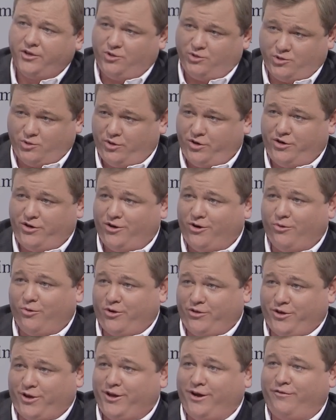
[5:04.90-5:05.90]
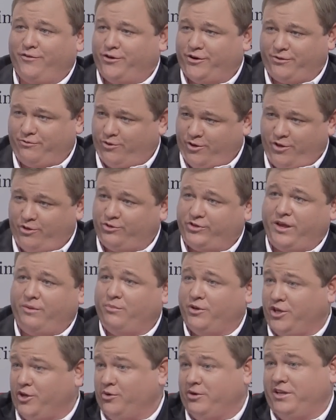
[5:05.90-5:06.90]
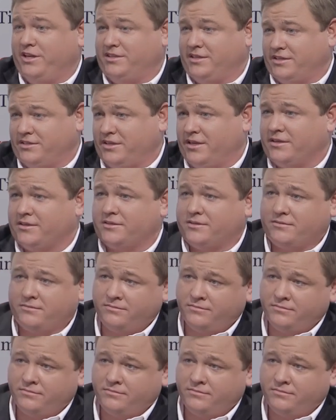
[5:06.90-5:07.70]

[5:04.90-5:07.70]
You sort of know where the governor, where those ambiguities exist.